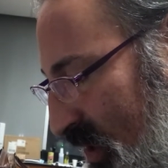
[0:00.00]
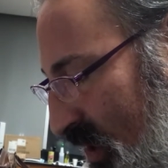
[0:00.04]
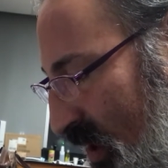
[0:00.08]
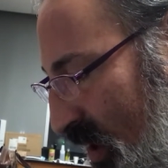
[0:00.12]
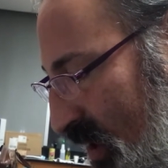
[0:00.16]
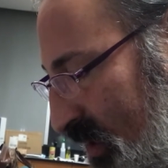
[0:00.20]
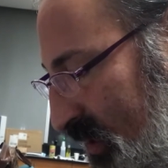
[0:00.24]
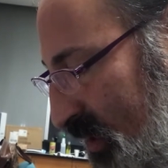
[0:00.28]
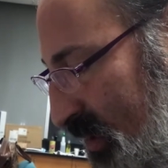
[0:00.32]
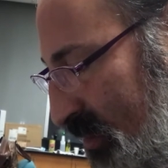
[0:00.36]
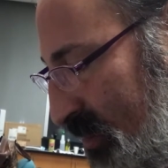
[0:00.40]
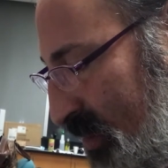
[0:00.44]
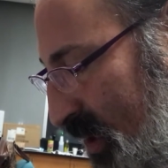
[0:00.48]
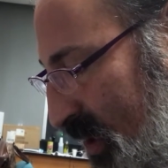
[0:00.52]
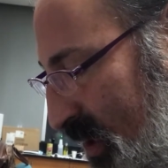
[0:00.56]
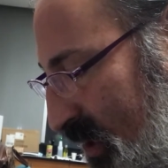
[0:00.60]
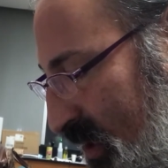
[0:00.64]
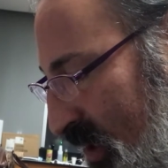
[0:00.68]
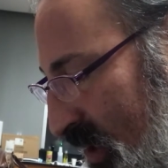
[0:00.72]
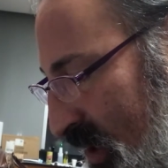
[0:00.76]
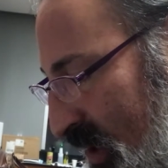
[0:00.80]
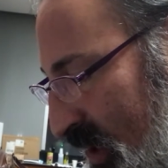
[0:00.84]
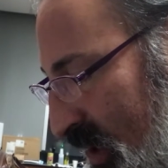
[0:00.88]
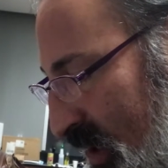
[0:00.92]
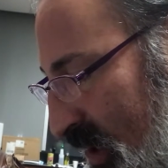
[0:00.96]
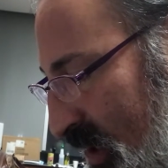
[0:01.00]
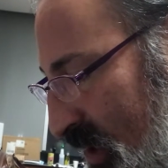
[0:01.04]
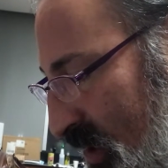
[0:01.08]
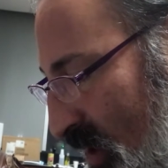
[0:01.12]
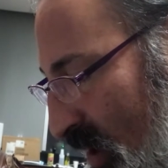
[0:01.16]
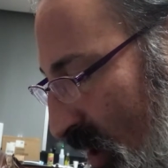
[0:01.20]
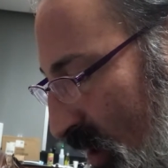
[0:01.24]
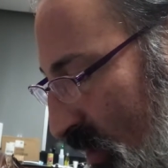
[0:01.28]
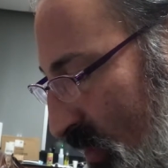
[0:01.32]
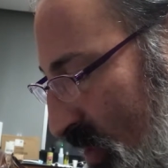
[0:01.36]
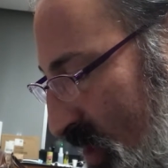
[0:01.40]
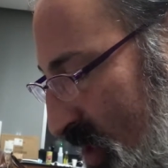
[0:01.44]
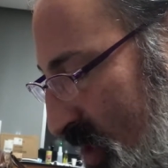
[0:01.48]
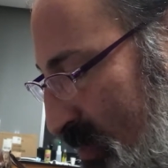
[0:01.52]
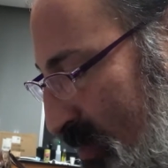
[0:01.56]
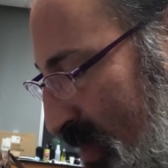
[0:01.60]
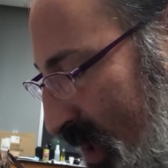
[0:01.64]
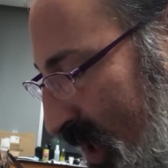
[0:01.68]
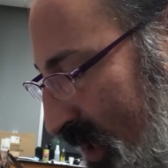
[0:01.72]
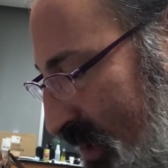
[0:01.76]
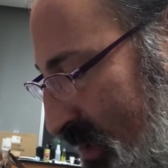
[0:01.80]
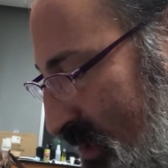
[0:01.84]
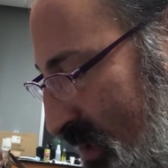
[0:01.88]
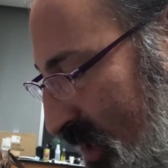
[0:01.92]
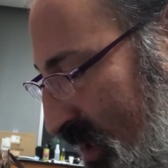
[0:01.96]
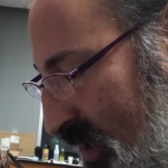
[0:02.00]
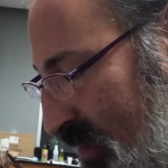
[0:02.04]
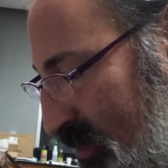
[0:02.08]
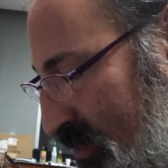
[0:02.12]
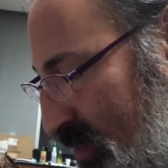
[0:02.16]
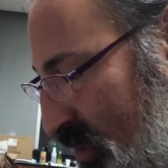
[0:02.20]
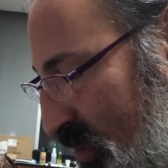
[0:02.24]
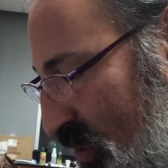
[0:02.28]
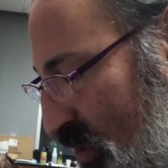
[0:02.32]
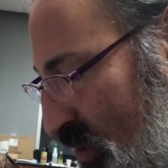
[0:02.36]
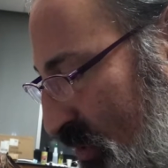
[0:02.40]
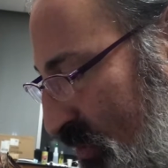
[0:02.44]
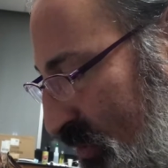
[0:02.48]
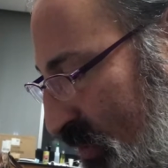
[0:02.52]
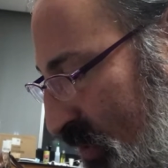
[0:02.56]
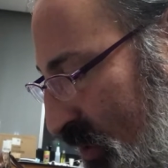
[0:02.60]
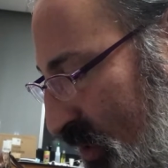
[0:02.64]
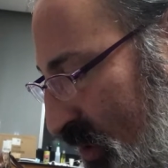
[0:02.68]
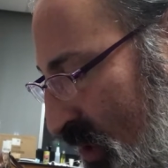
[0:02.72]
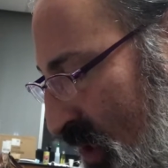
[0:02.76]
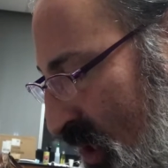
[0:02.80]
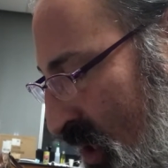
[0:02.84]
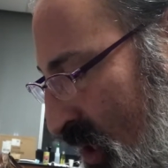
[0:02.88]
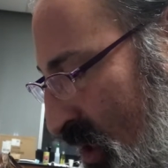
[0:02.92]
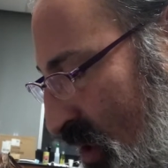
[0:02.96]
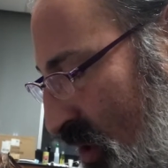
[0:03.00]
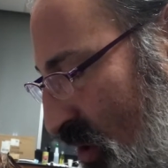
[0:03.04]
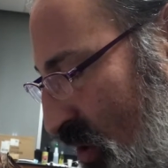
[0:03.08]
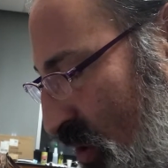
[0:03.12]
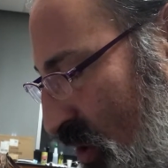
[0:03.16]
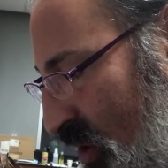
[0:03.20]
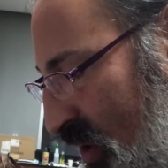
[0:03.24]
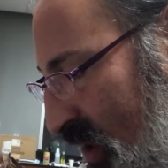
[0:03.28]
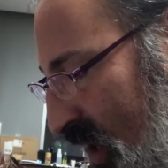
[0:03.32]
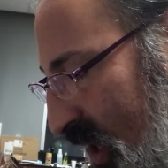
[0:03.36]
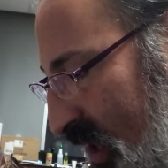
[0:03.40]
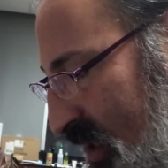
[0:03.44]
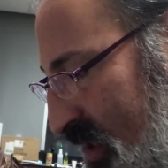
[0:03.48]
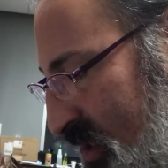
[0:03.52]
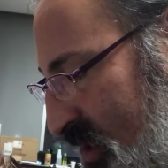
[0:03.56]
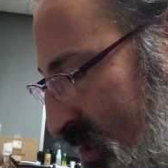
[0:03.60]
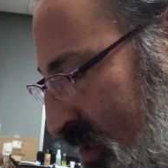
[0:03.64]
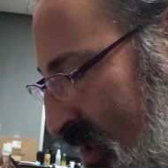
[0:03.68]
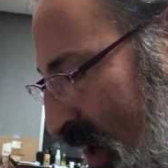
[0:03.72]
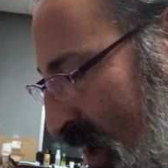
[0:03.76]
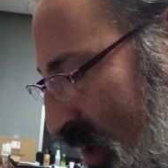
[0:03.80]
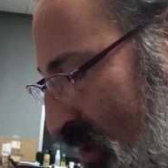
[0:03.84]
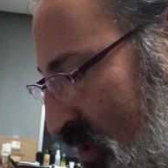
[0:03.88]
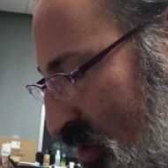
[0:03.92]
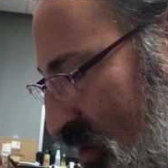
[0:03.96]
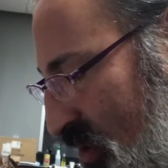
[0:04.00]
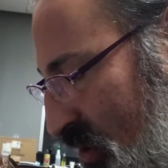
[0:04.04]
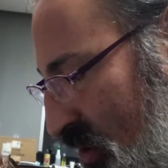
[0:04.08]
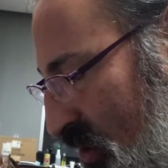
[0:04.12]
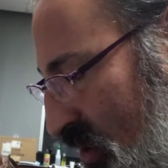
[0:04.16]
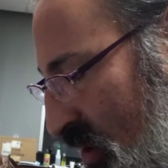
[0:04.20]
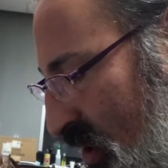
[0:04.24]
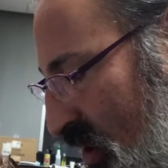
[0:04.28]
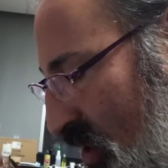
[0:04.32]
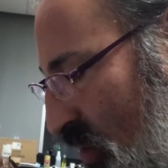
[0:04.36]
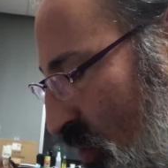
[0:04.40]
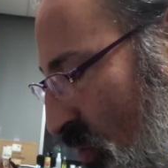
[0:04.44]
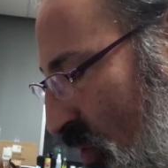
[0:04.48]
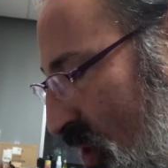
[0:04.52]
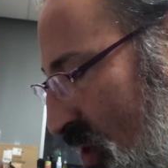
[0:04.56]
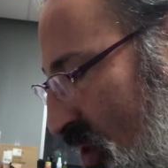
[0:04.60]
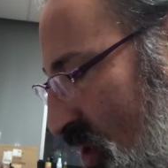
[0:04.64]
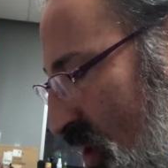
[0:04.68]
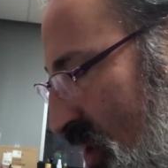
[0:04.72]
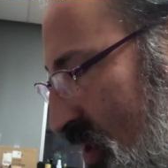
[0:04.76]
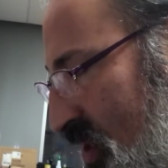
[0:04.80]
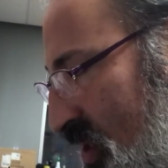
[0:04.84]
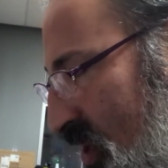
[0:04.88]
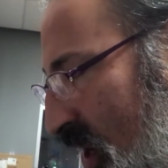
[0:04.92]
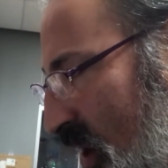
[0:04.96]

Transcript: they ought to be, in all respect like a beautiful, ornate statue, which is,